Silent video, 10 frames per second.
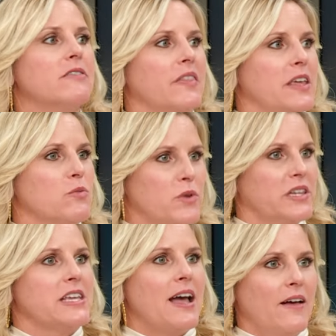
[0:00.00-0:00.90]
that they
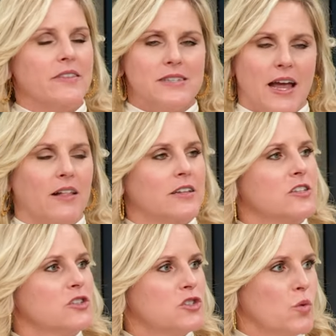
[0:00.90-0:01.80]
really had the
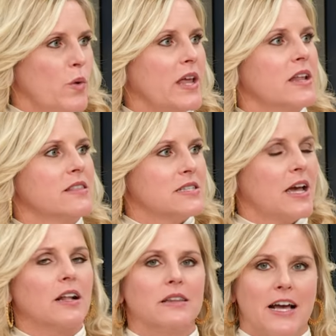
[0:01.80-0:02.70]
talent to win the
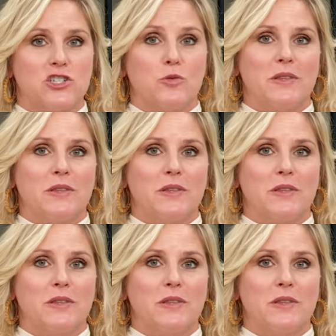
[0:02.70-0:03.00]
title last year.